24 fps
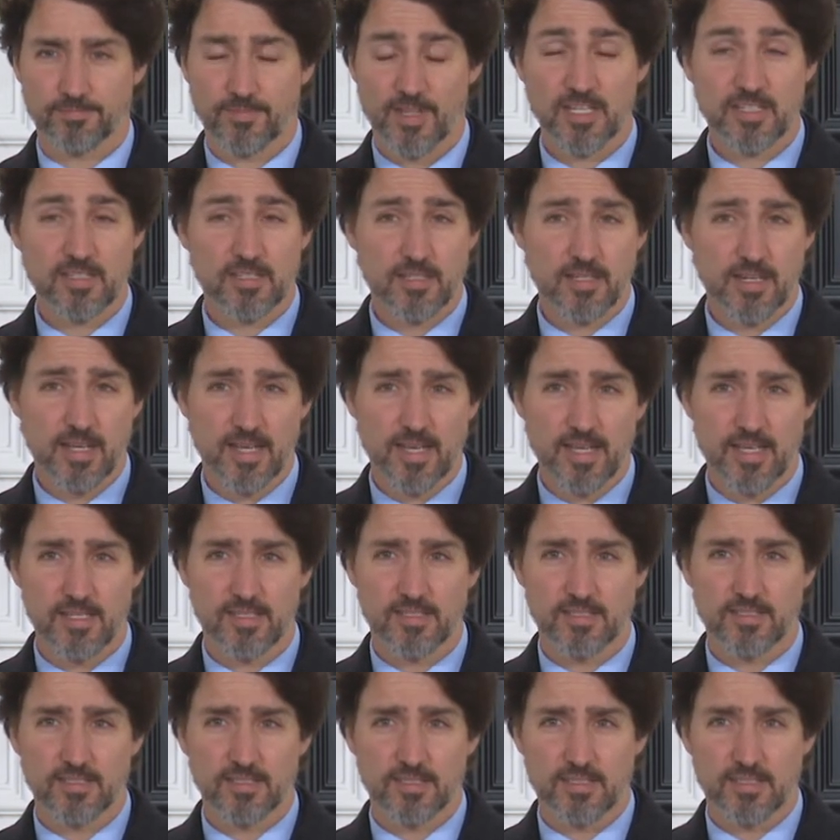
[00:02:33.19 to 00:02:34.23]
And today,
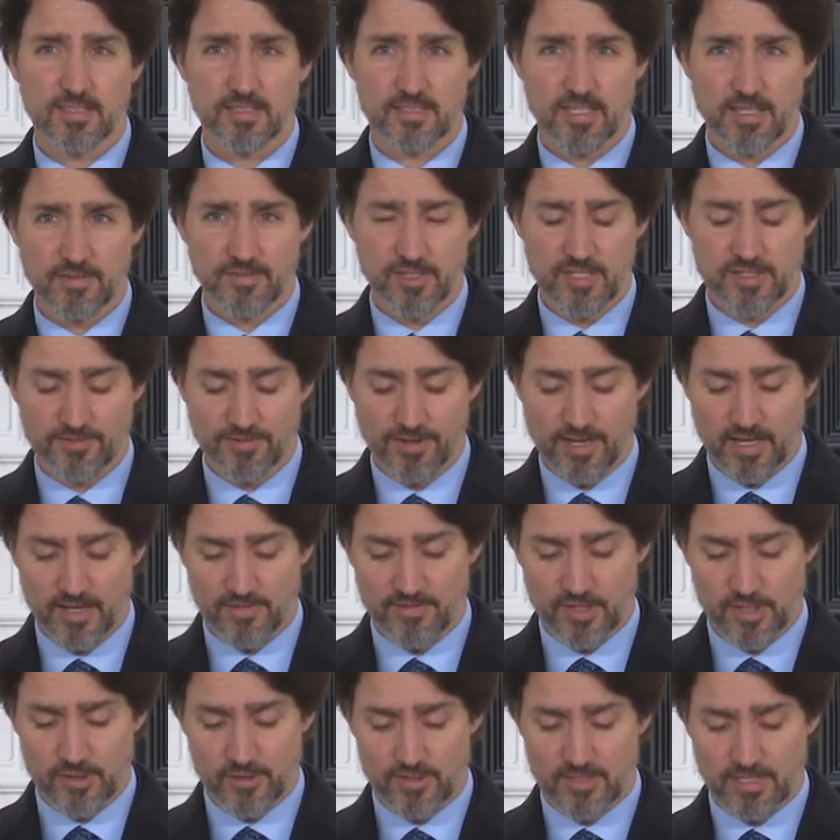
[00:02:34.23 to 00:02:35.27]

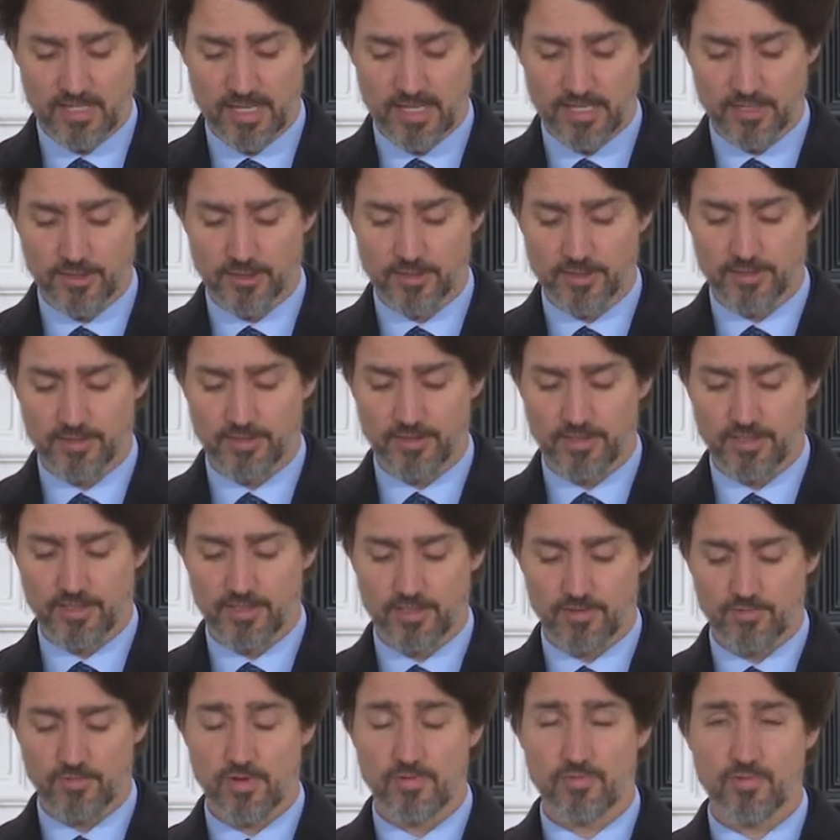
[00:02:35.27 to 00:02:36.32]
75 years later,
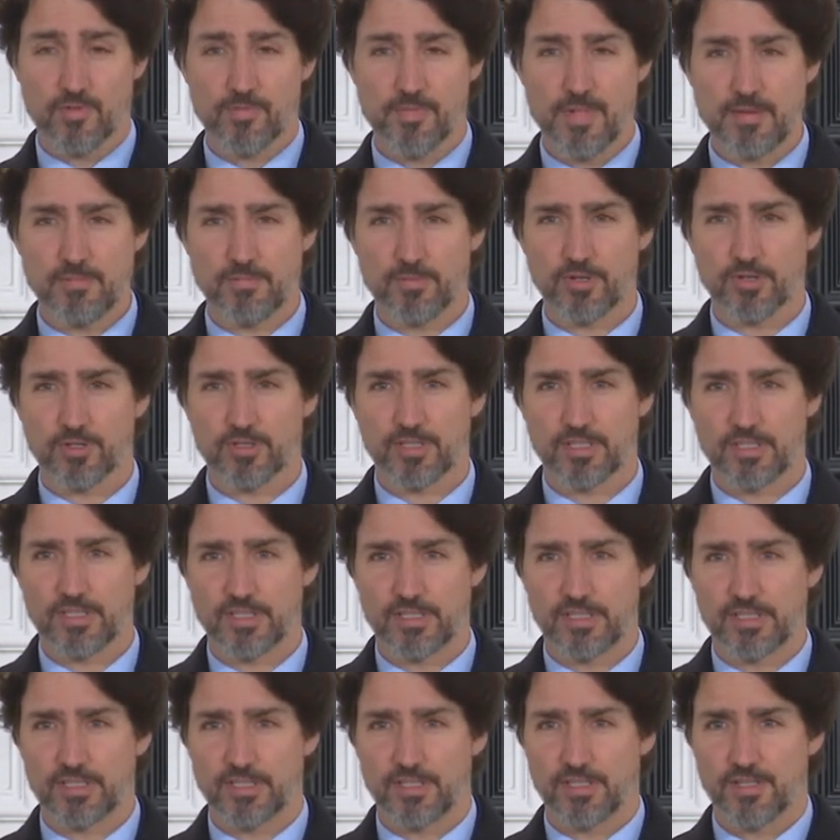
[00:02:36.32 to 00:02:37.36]
we remember
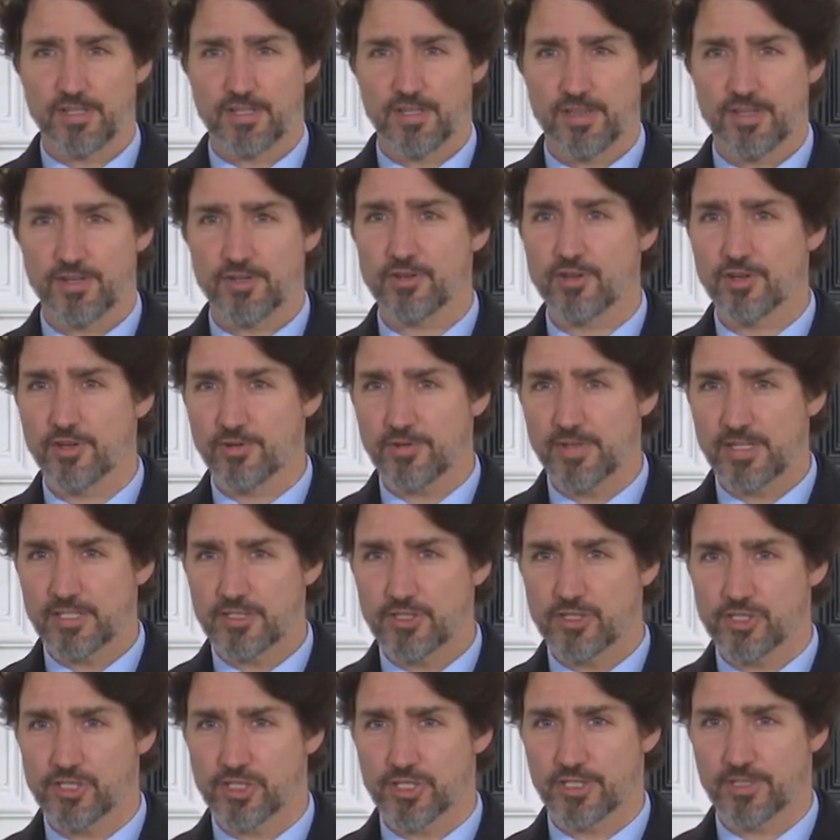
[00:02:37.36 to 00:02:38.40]
their
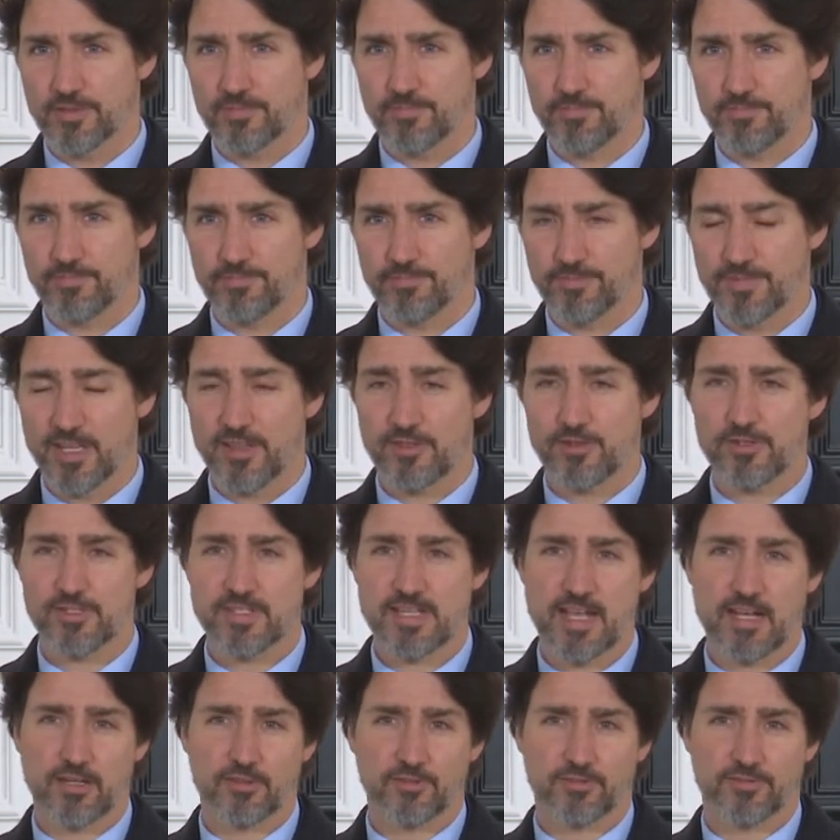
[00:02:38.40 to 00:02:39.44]
courage and their
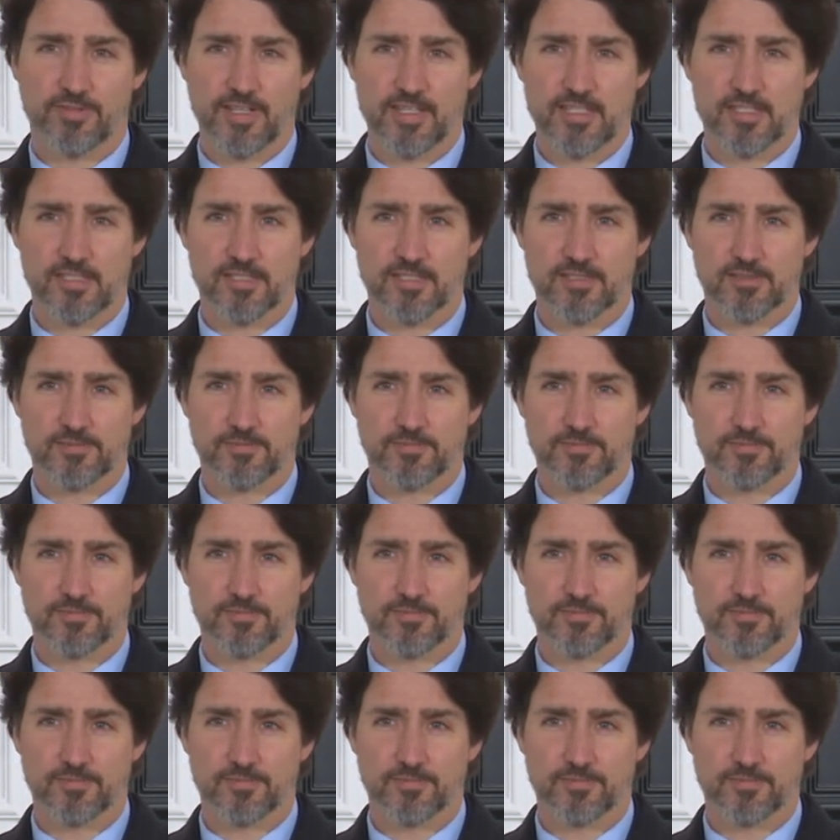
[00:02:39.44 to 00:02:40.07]
sacrifice.